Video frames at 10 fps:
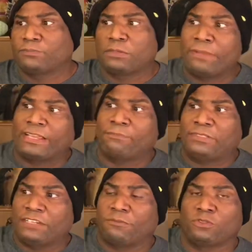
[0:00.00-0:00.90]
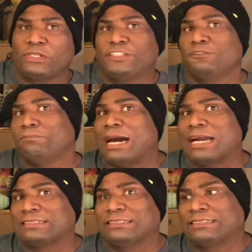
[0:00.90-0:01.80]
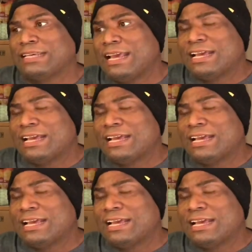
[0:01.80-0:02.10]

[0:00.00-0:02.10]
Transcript: but to make it different between the two boxes.